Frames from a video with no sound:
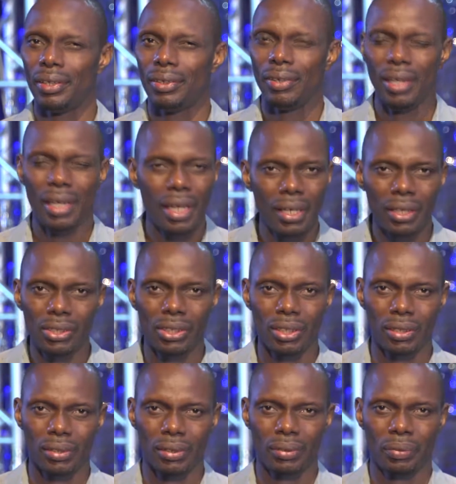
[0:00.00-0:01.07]

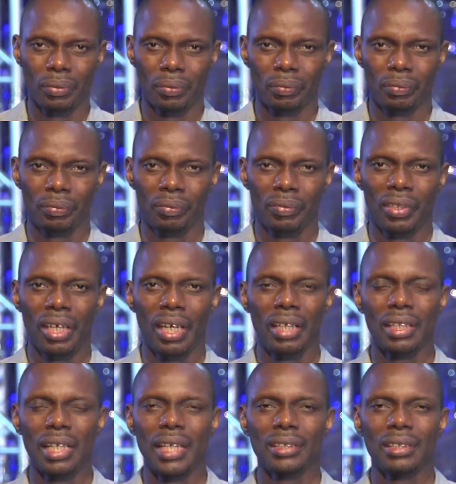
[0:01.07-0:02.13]
reaction,
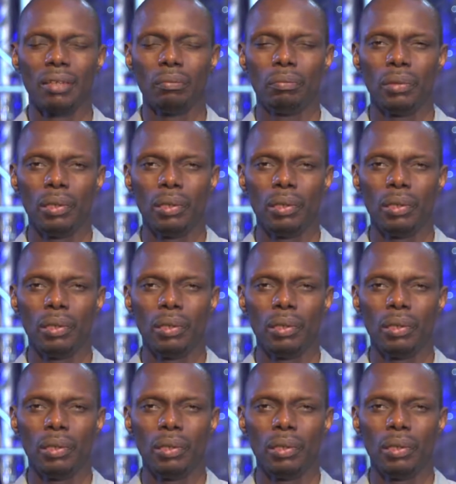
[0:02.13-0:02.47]
and that some